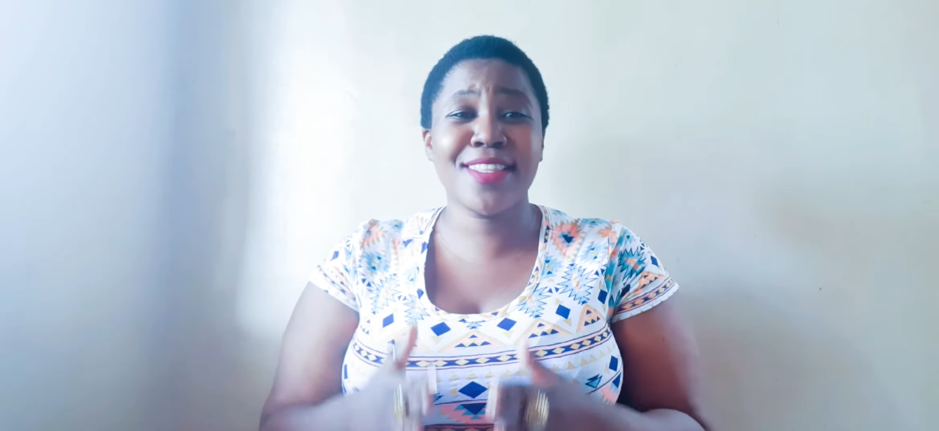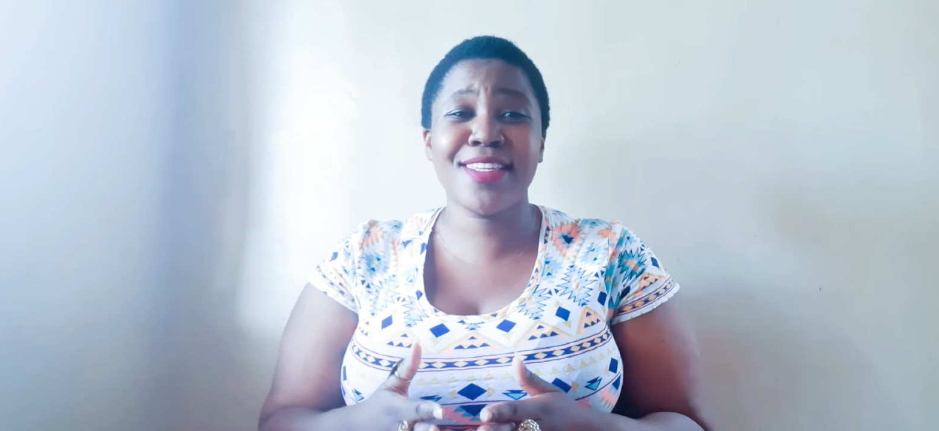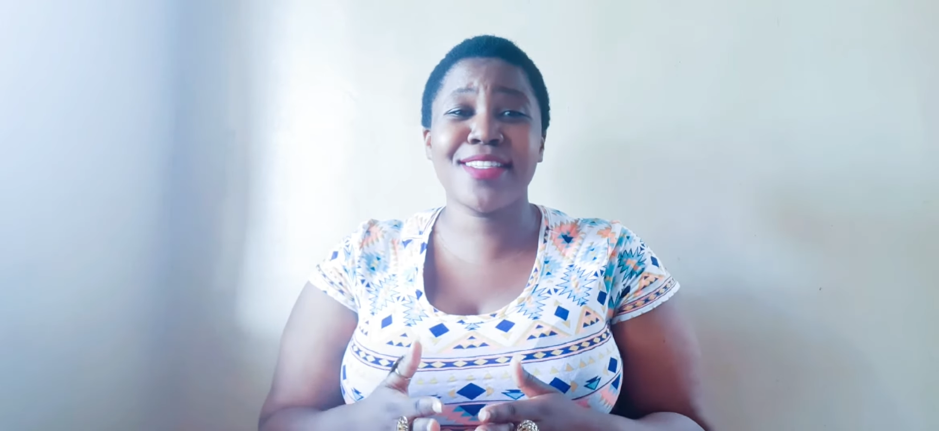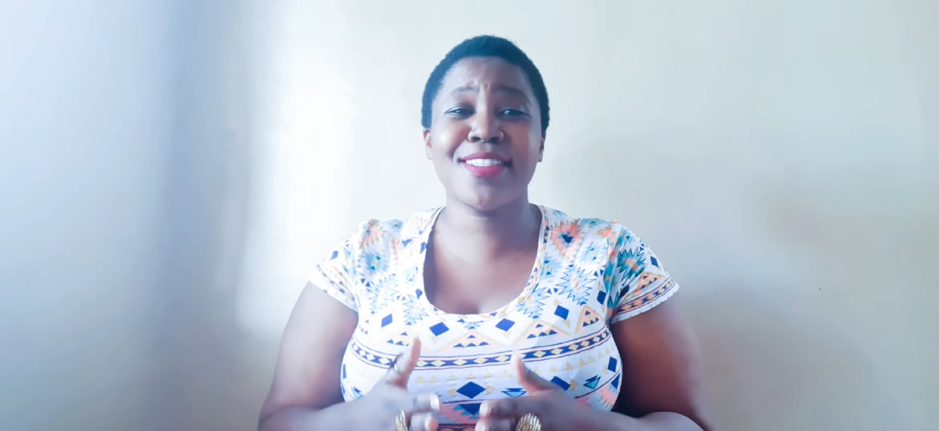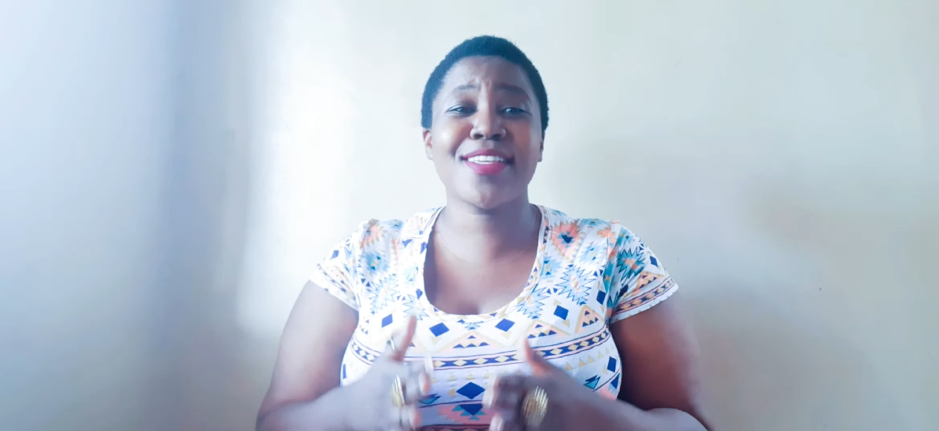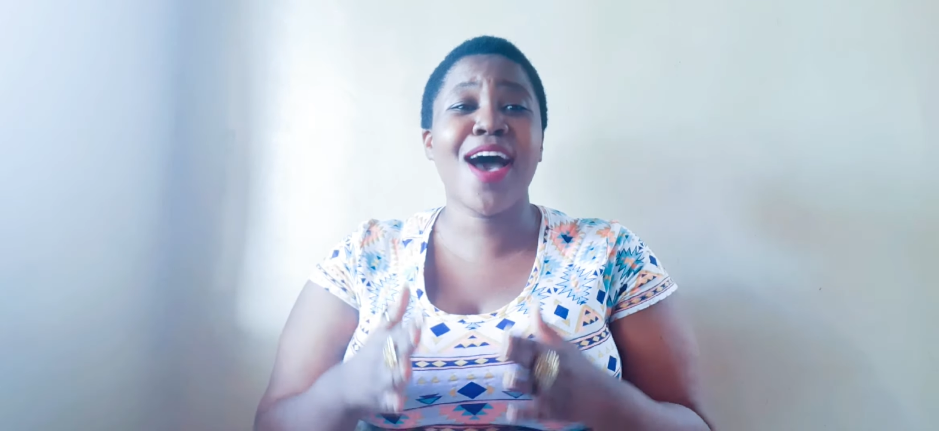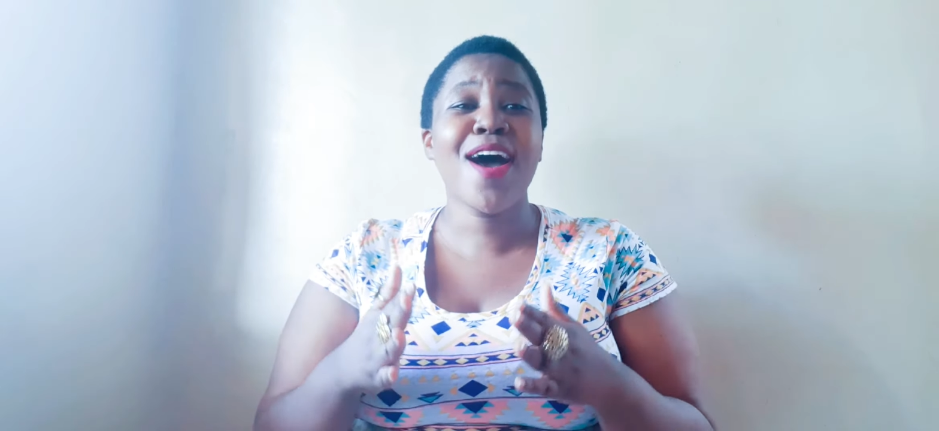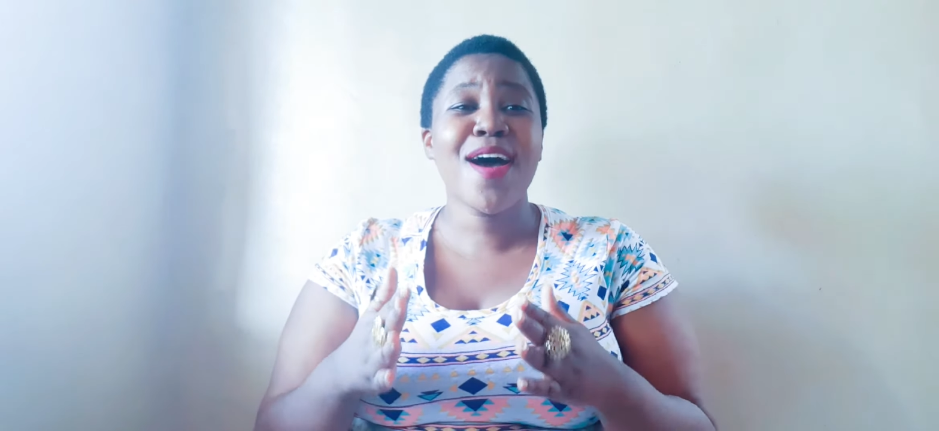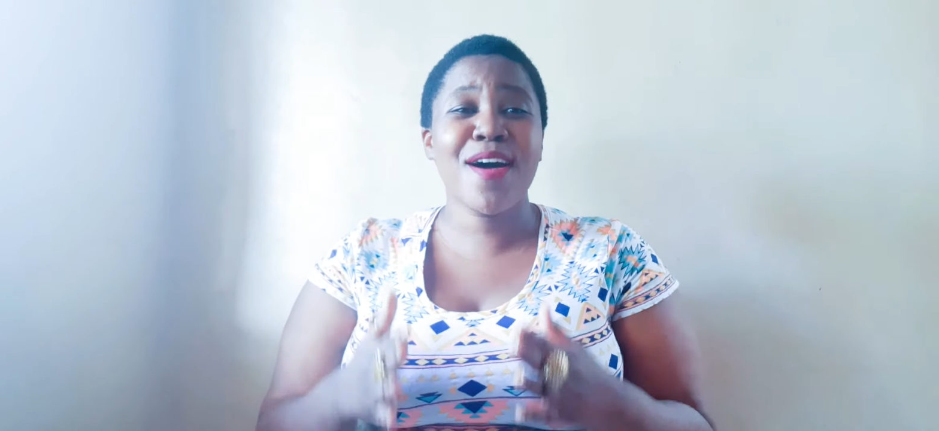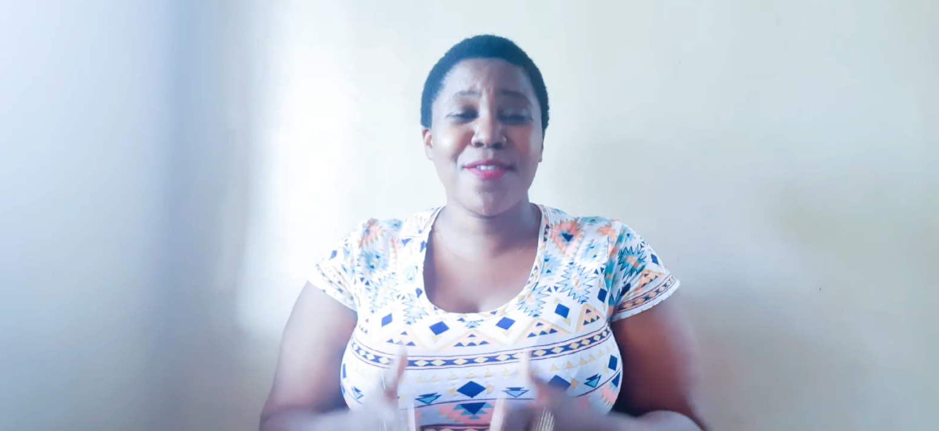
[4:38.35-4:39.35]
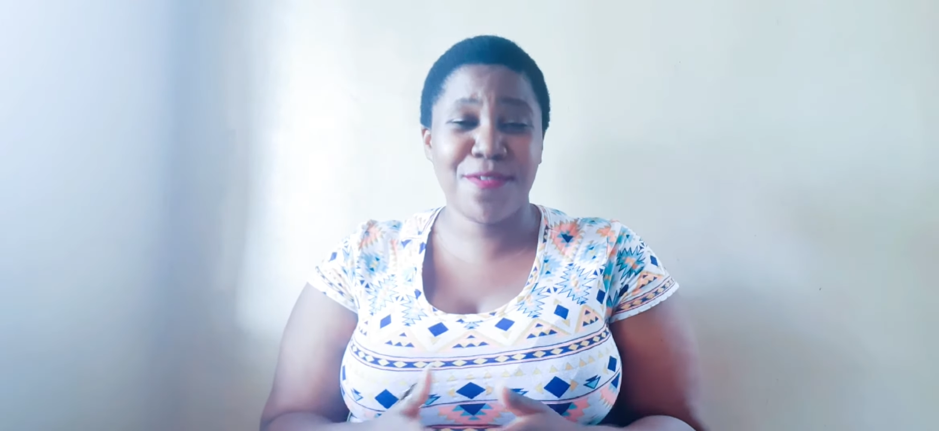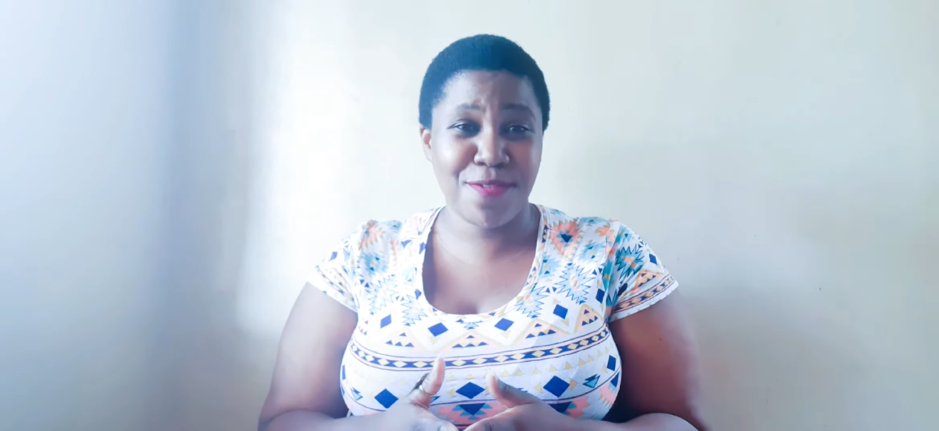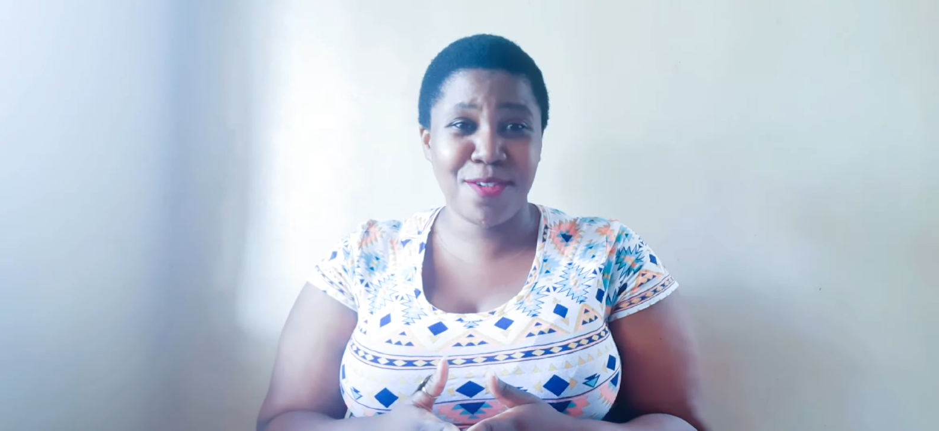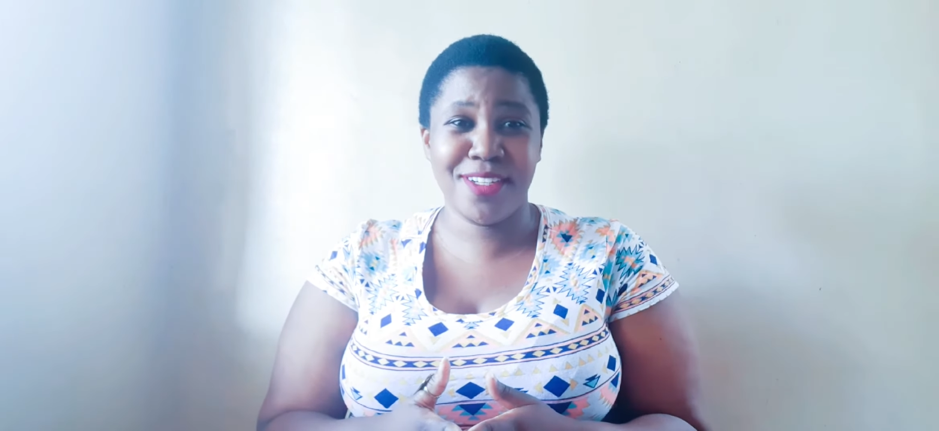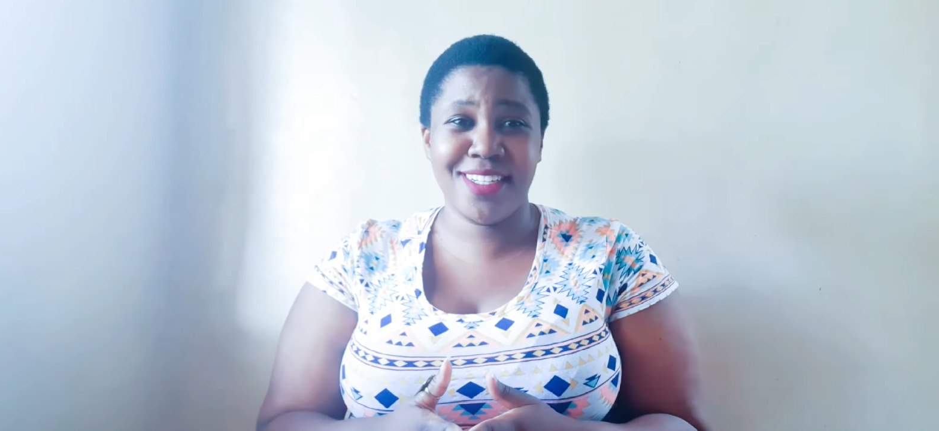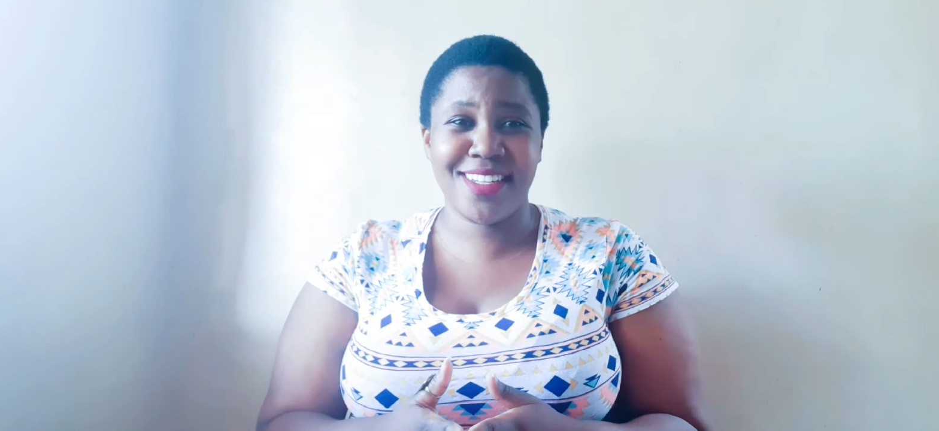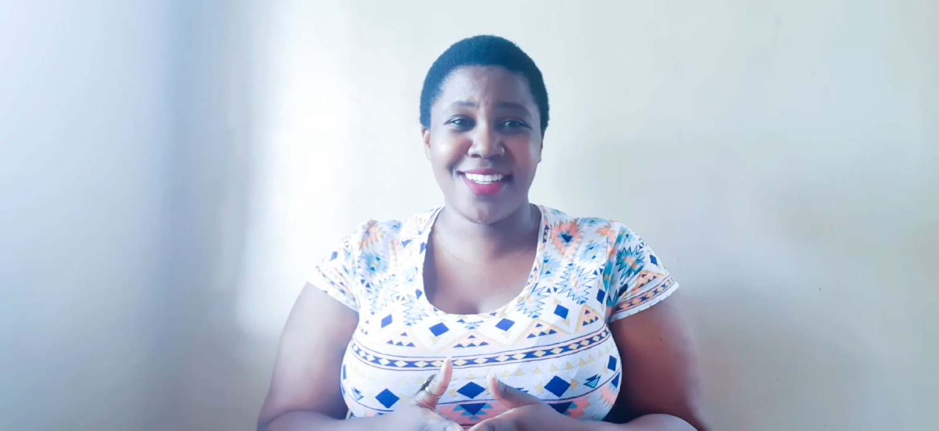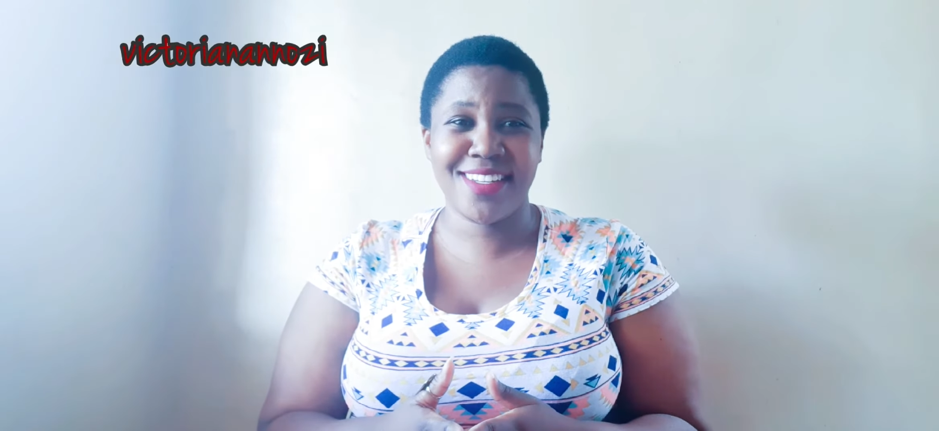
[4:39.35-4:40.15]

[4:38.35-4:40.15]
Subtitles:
this food.